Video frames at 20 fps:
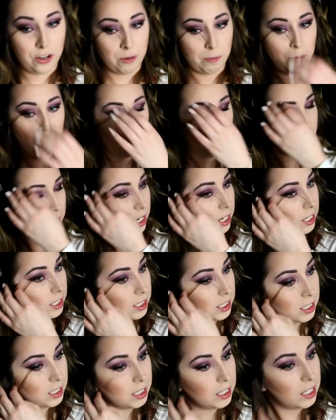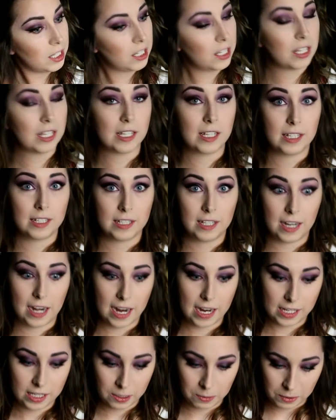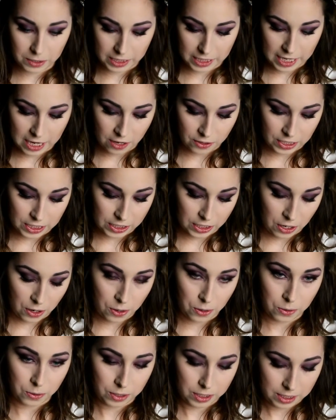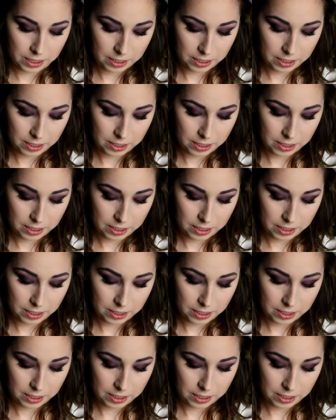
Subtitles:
new product today, so we'll see how this goes.